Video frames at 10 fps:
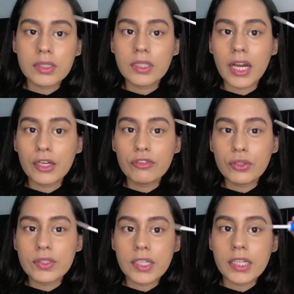kind of
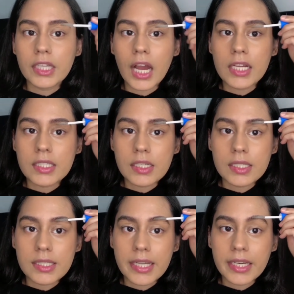using it as a
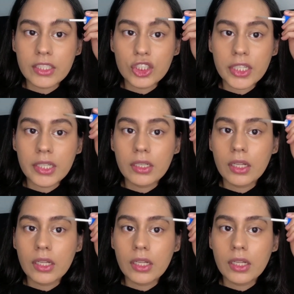setting gel